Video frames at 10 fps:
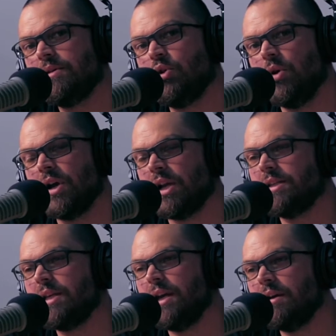going on a
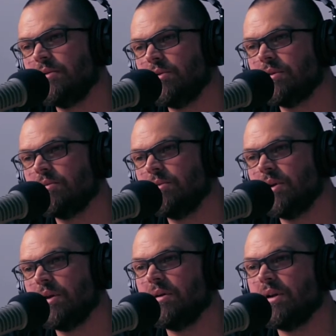tear with
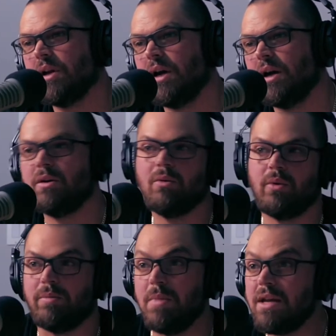
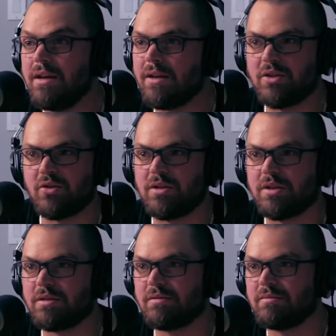me,
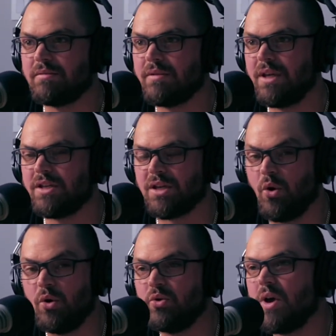he's a
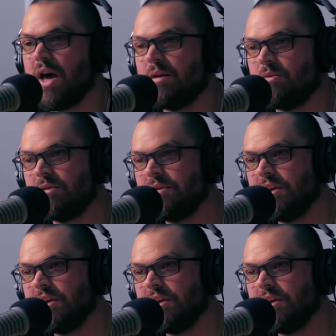whole new animal.